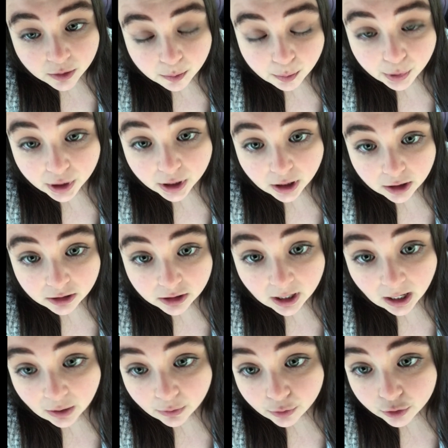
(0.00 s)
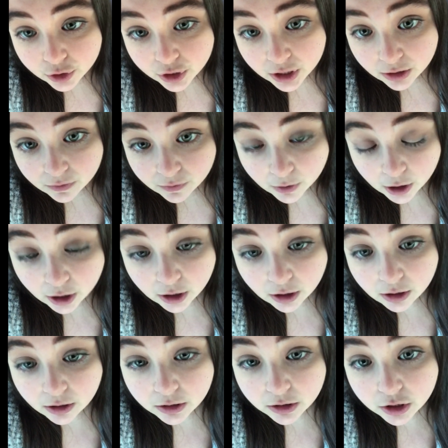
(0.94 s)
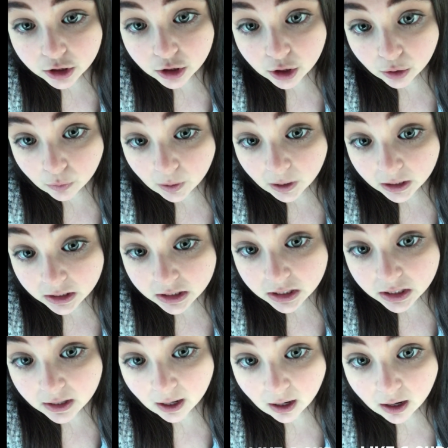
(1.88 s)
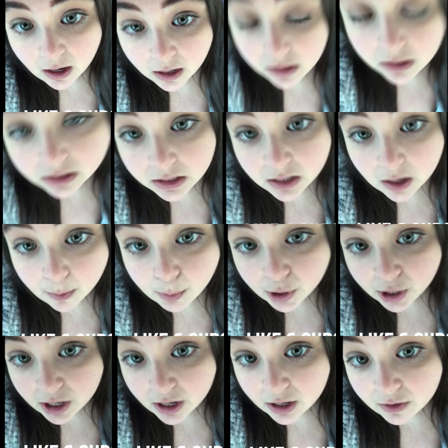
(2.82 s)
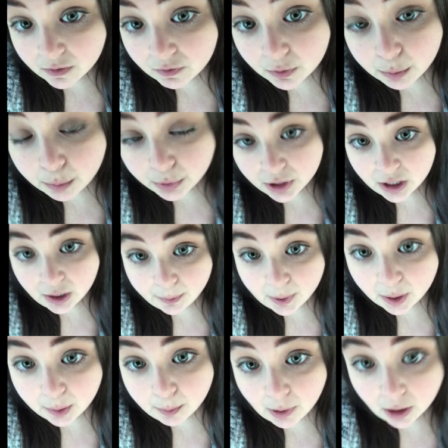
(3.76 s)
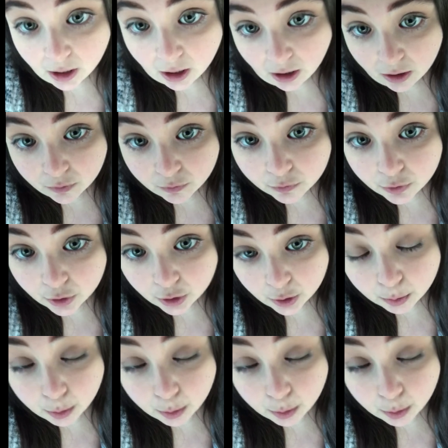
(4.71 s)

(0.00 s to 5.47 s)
But allow yourself to go into that and separate it from blaming money for your